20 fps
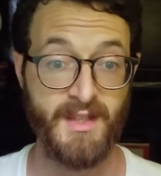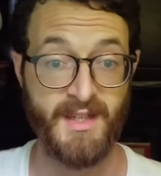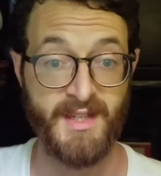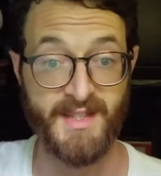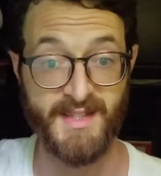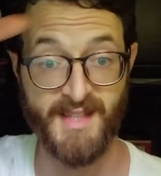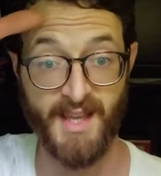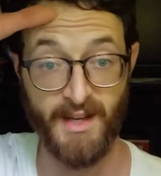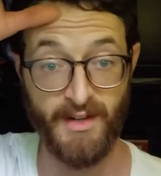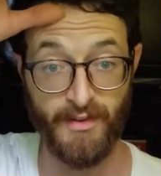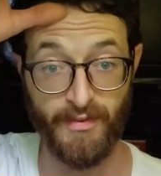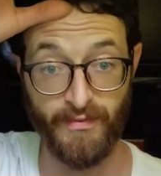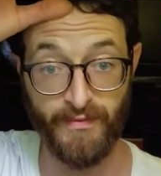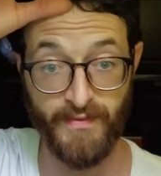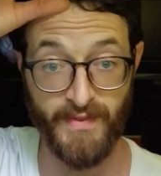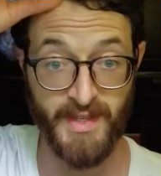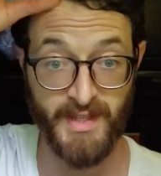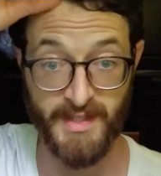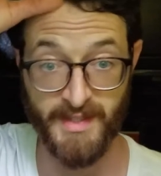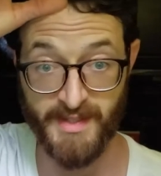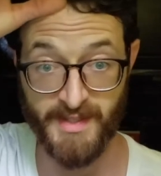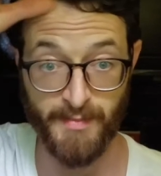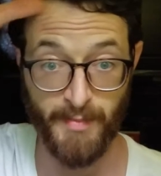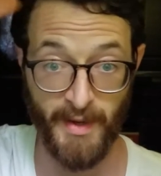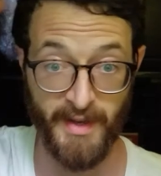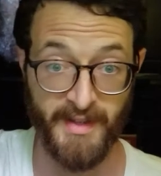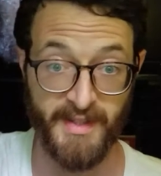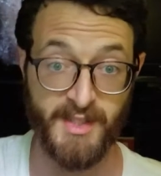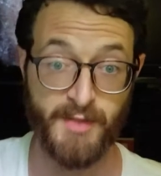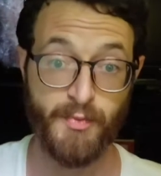an entire fetus
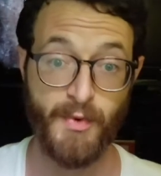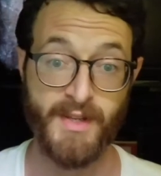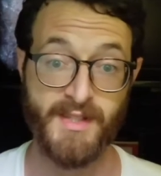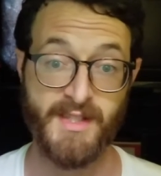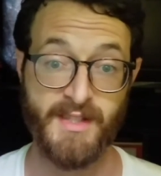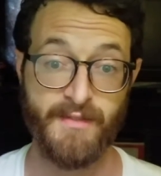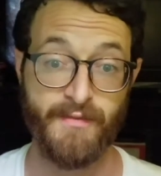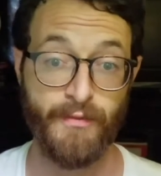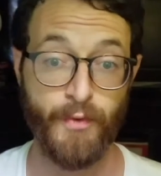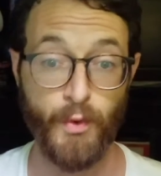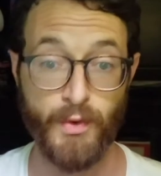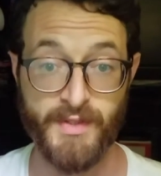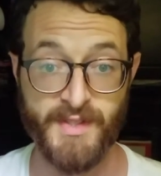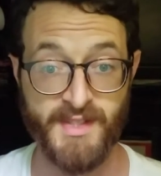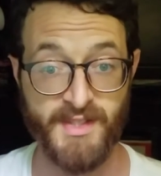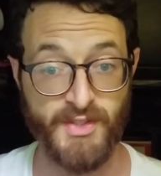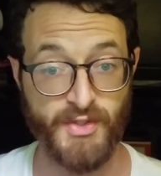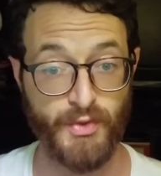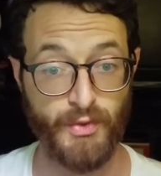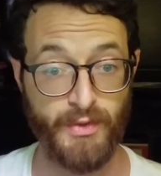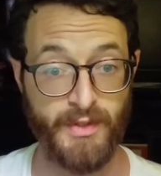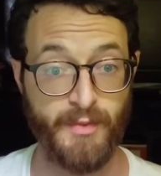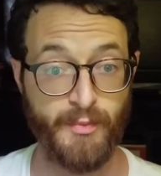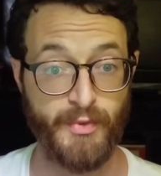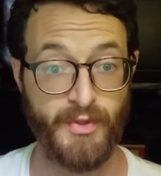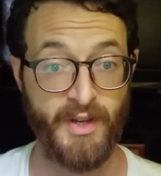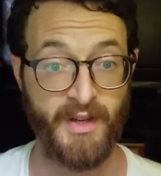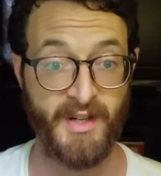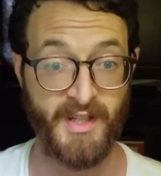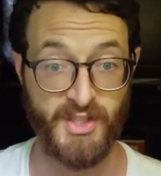by expressing four central
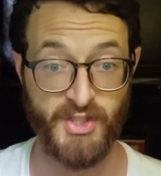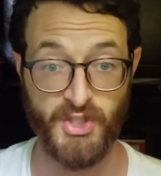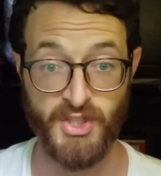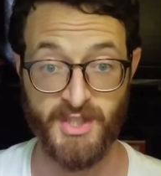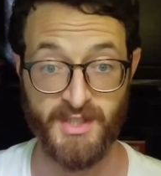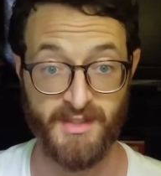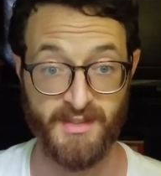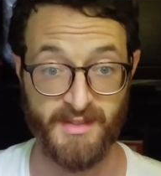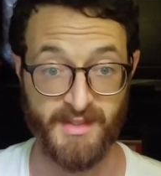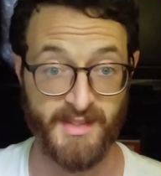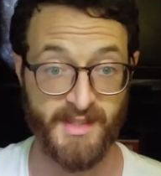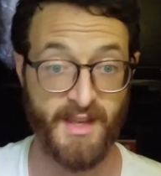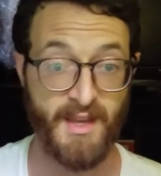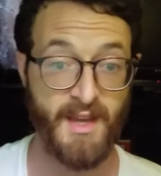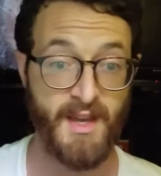embryonic genes.